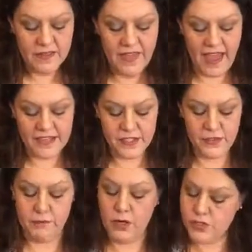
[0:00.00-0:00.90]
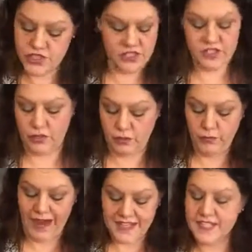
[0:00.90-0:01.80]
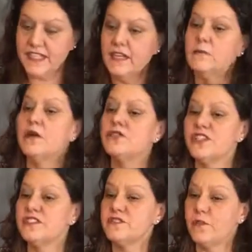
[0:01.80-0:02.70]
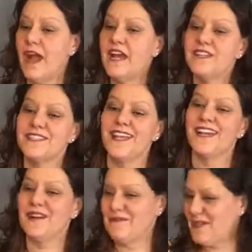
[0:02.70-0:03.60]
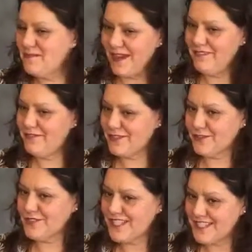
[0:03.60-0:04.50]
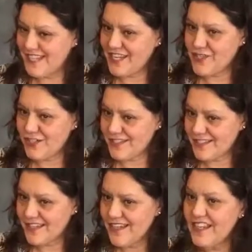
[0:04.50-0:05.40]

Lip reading: that emotions are arising, emotions arise accompanied by physical sensations.